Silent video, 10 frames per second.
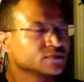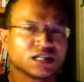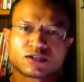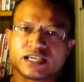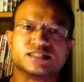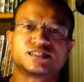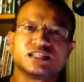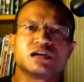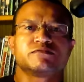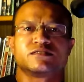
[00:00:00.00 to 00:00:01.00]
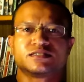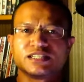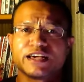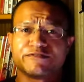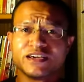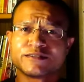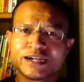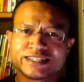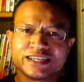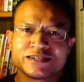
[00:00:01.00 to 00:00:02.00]
Okay, you see that van
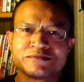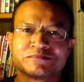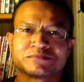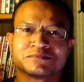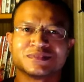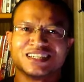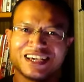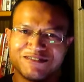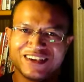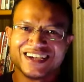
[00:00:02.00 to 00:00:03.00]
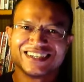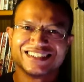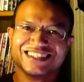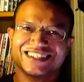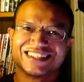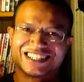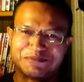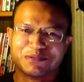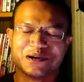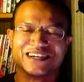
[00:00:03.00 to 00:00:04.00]
right there? That van that your
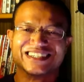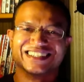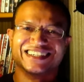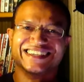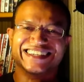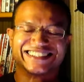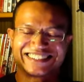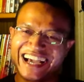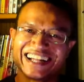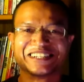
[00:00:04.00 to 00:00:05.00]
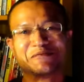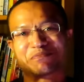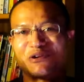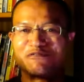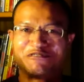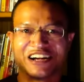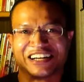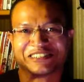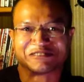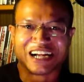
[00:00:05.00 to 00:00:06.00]
boy is styling and
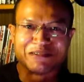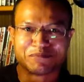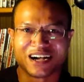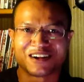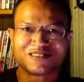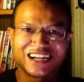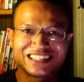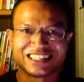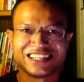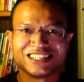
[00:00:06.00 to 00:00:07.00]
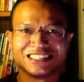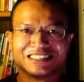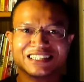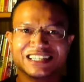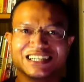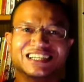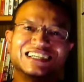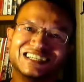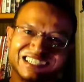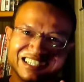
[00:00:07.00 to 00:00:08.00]
profiling right there?
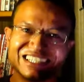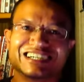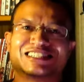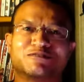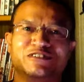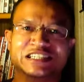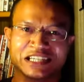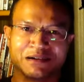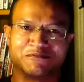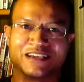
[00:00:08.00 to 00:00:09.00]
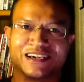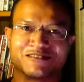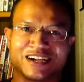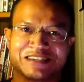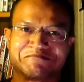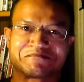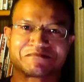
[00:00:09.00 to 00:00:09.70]
It's a V-Dub van, right?